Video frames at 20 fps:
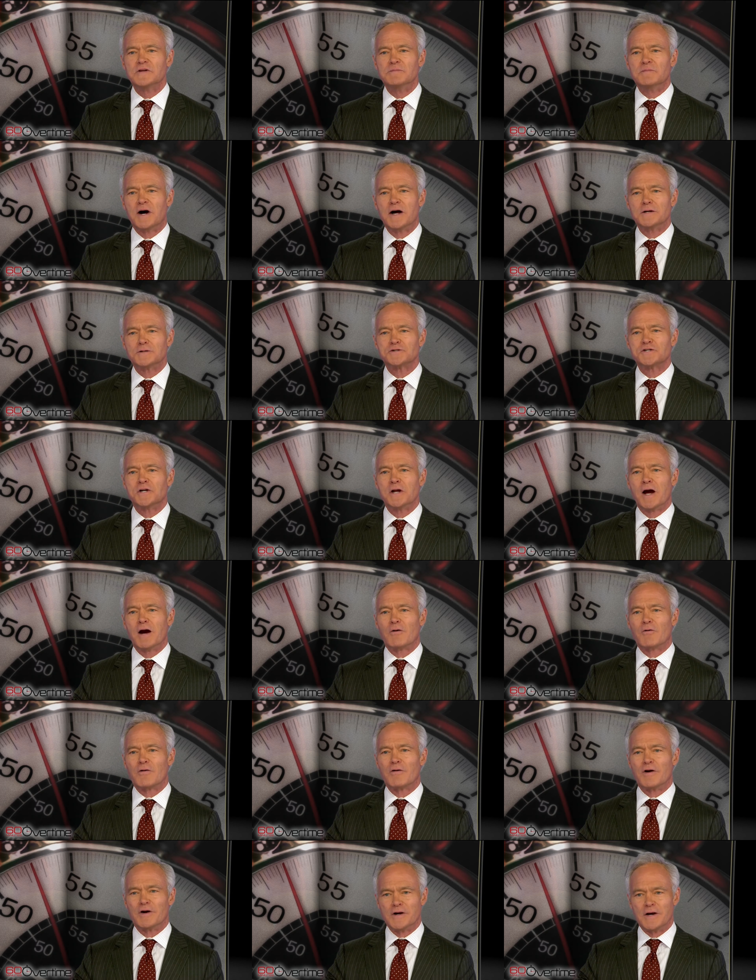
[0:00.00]
miles an
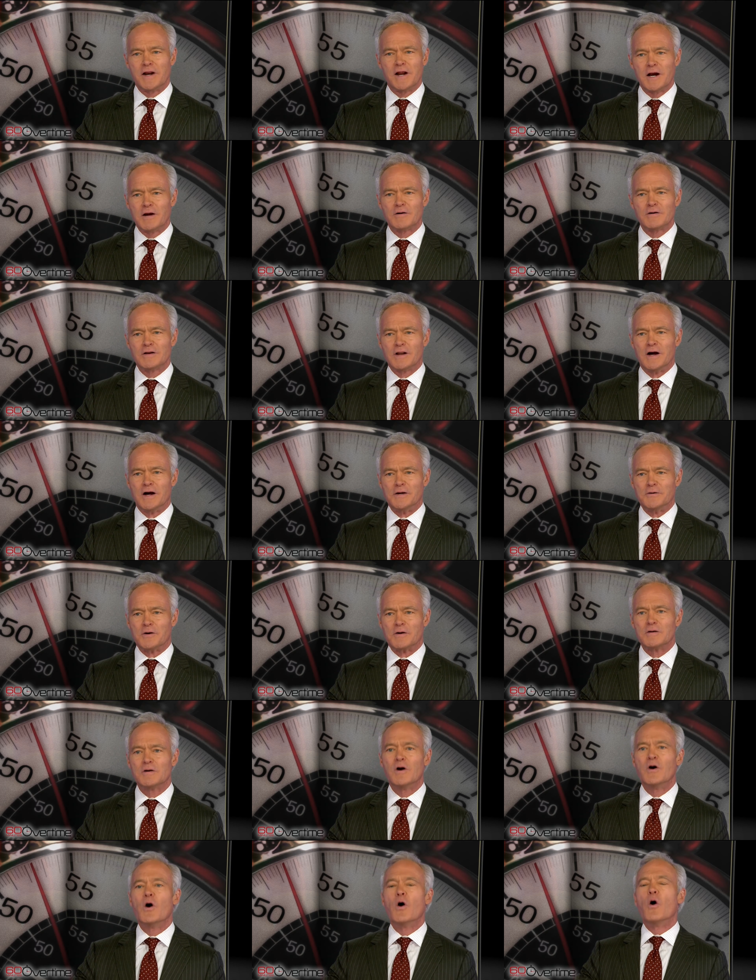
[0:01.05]
hour on an airliner
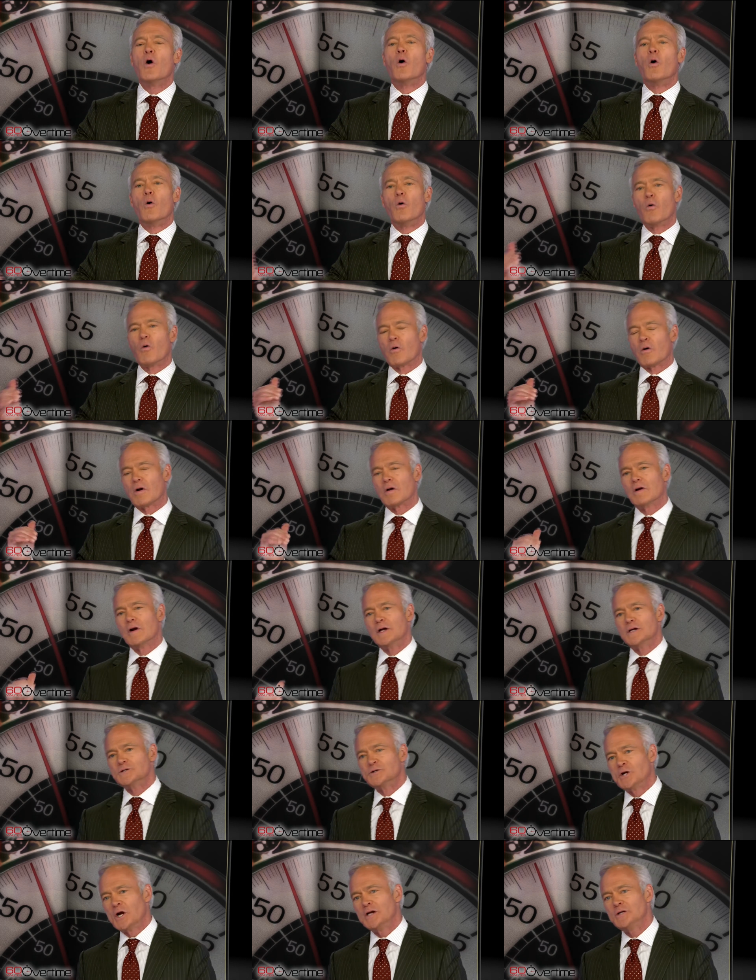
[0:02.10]
or
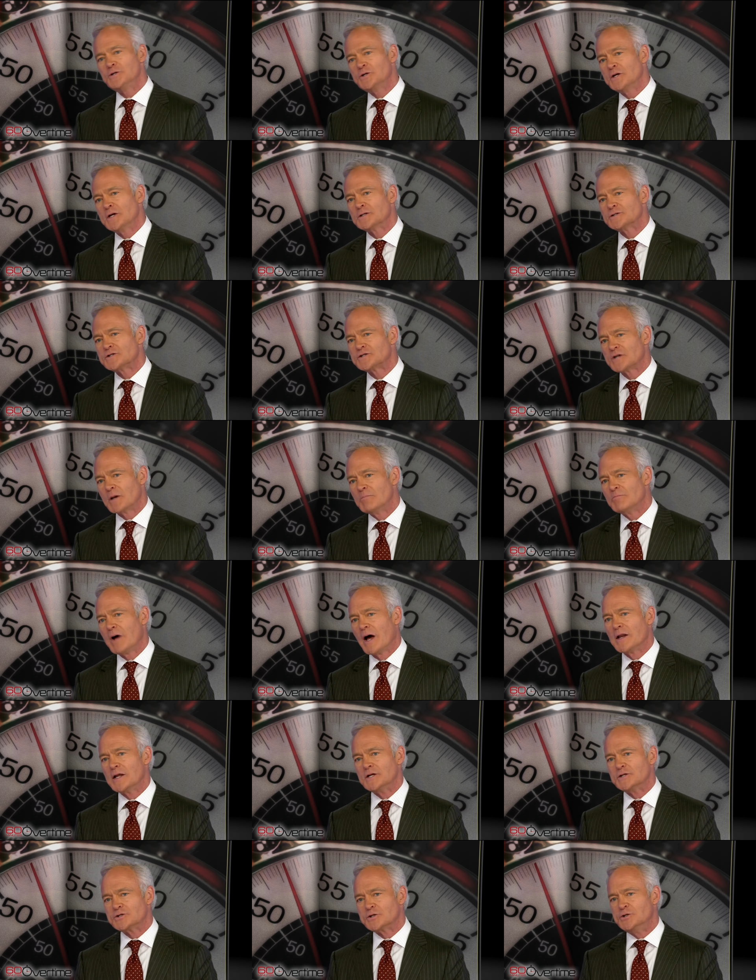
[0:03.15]
changing
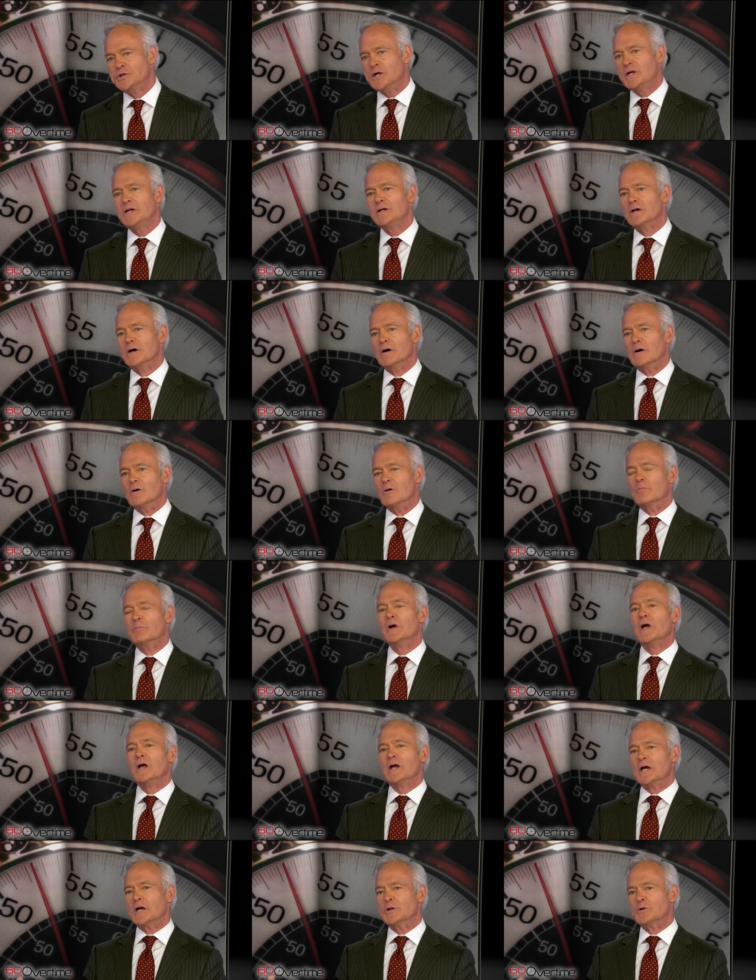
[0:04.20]
somebody's genome
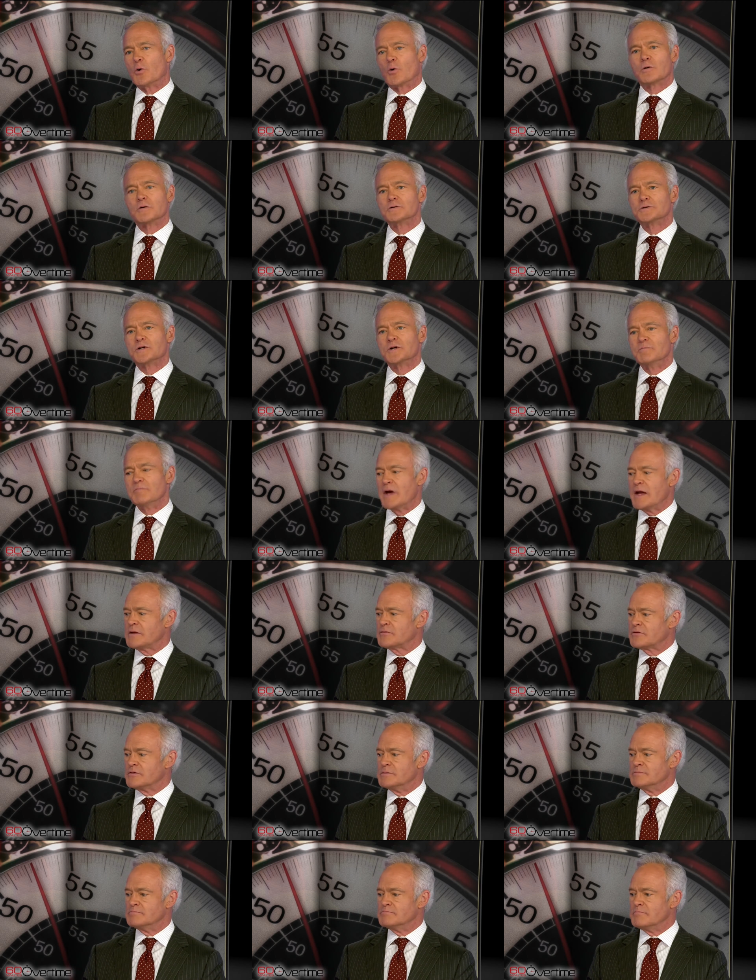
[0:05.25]
in order to make
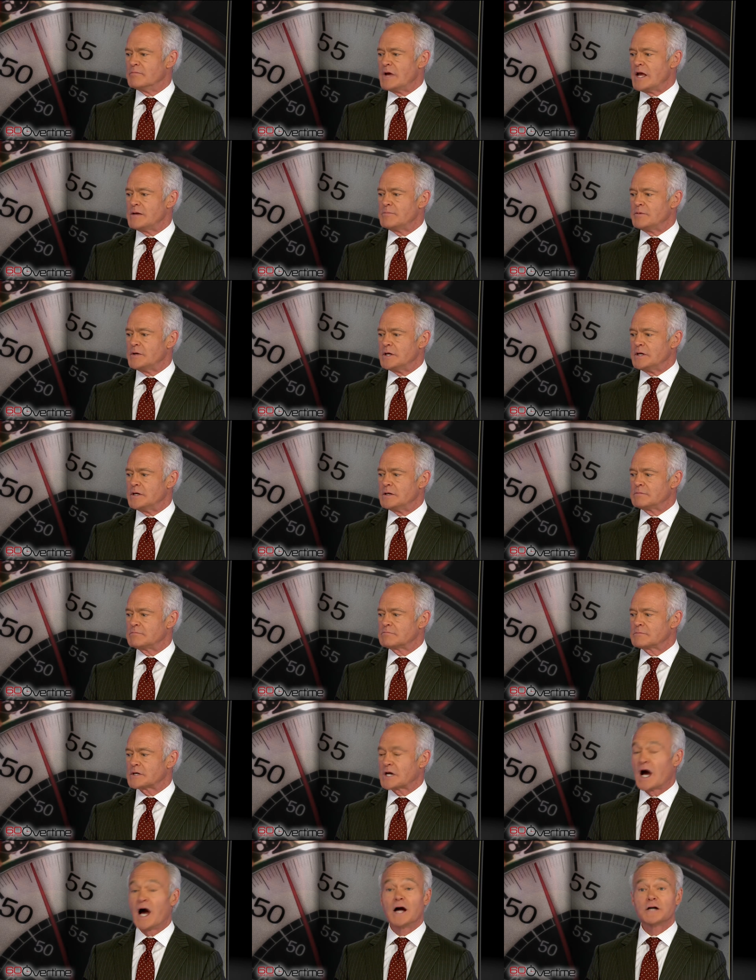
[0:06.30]
them maybe
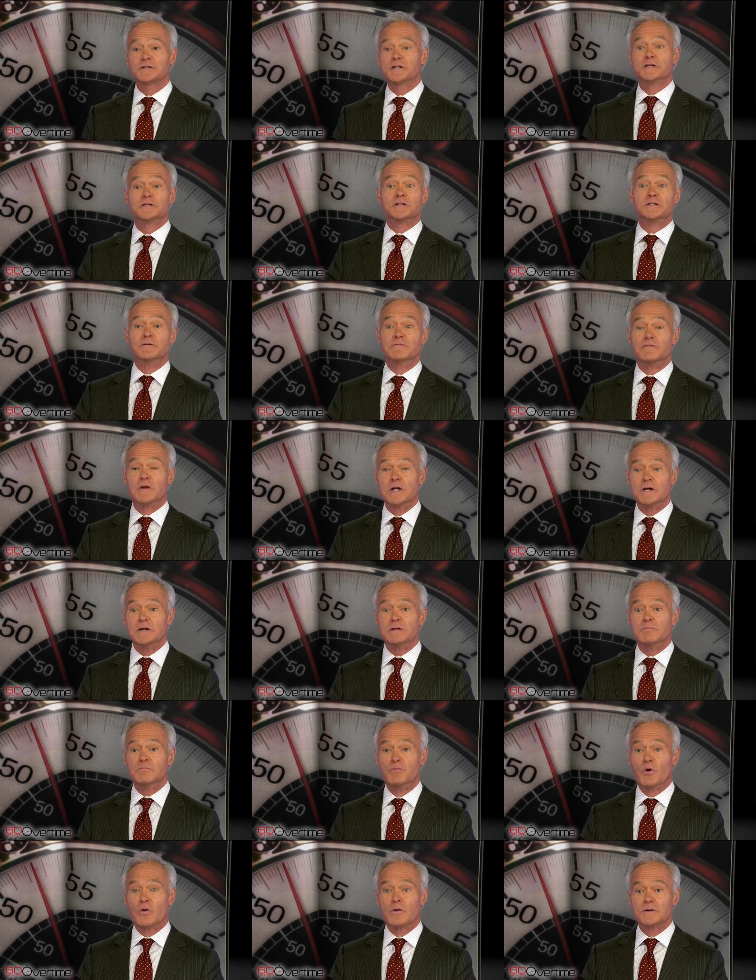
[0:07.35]
cognitively
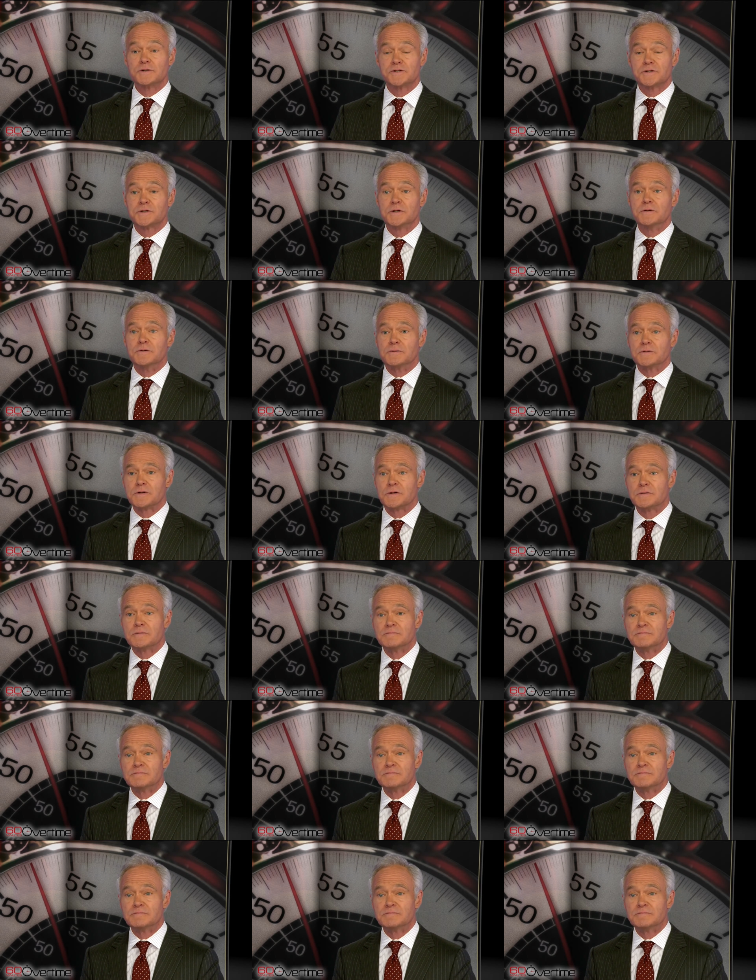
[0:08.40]
more astute.